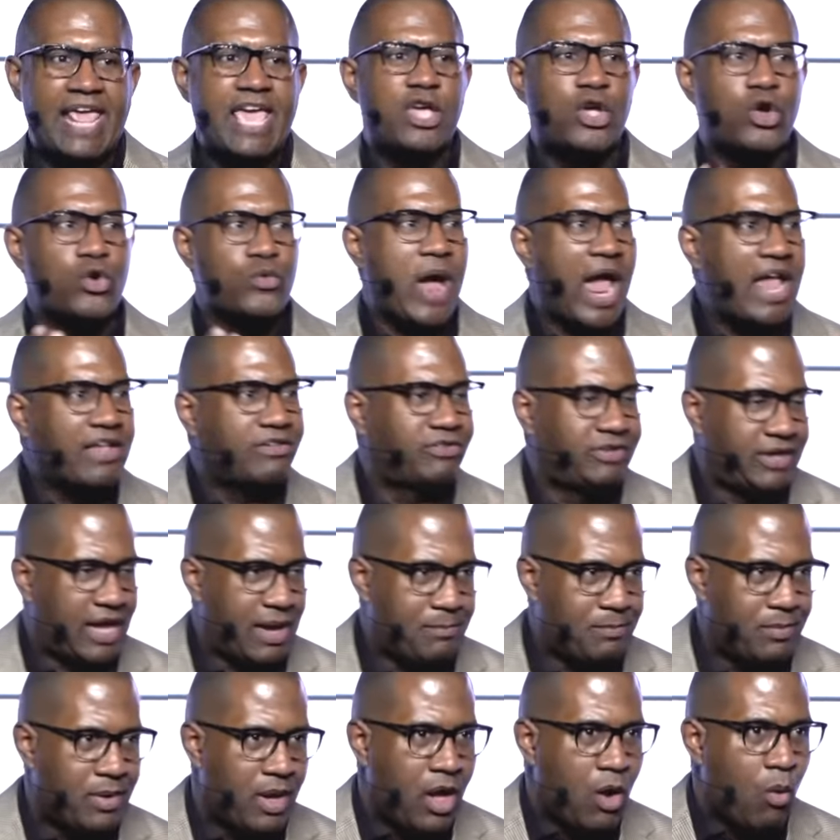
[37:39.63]
he creates
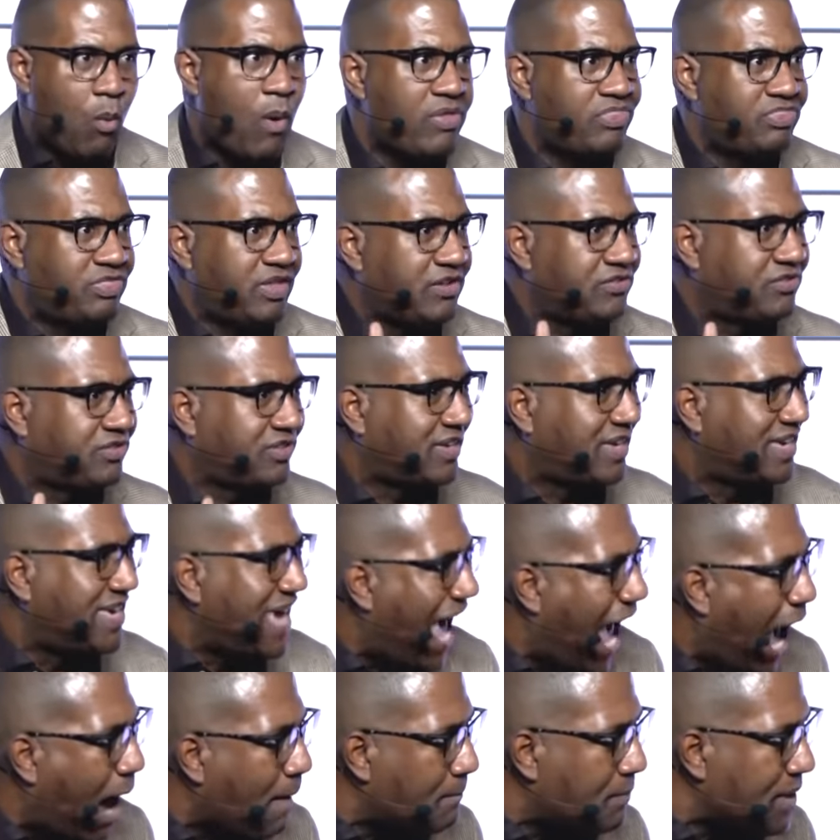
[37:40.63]
him with this
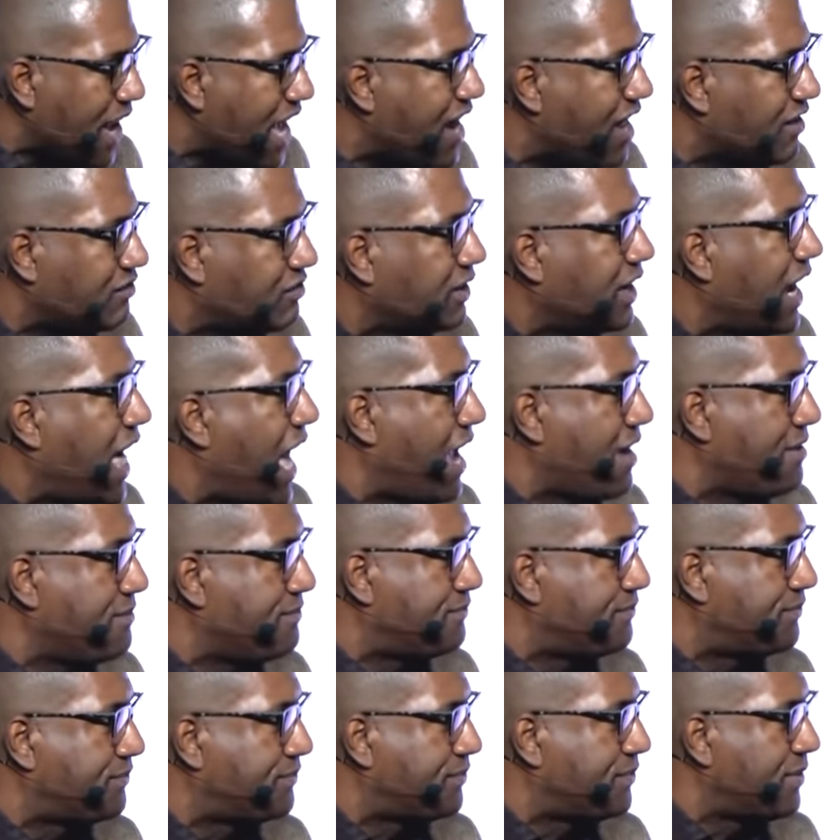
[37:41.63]
gap in his
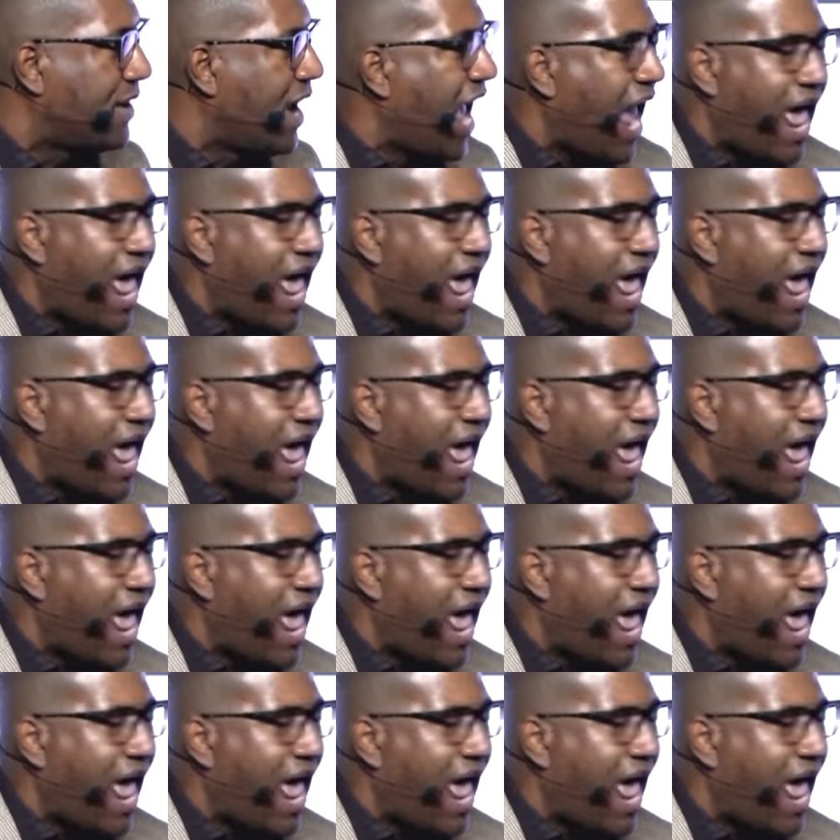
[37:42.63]
life.